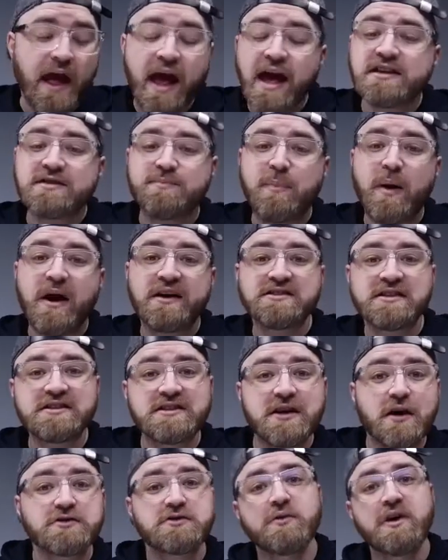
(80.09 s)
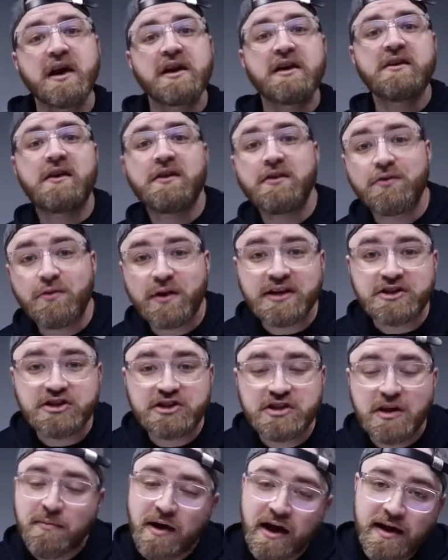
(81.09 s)
Xbox, it's also got another
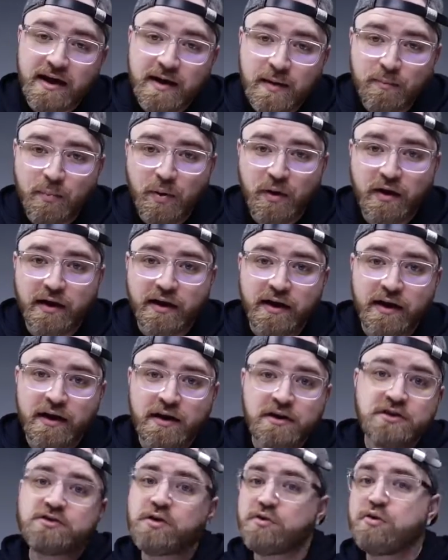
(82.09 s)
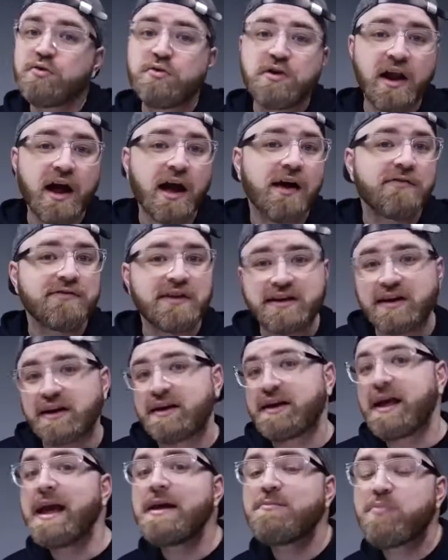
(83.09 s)
HDMI input, so you could have like a
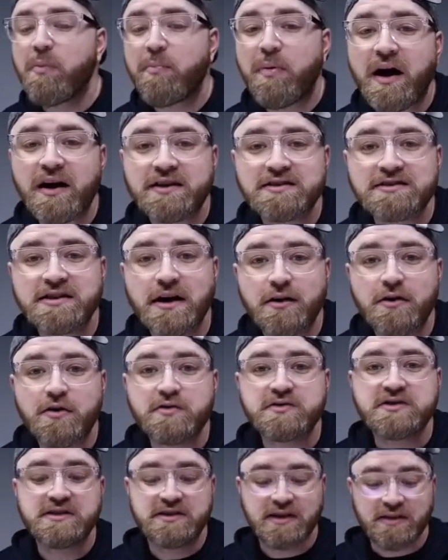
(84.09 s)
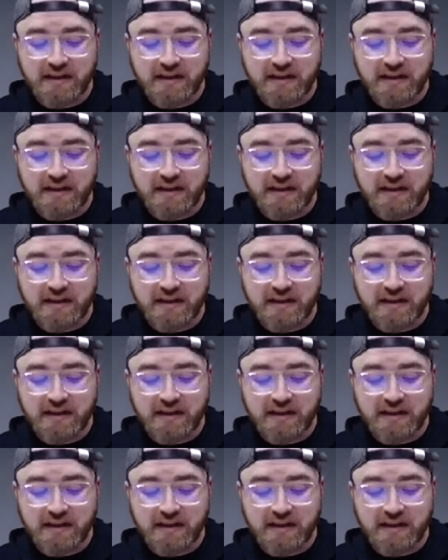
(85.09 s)
cable box that goes into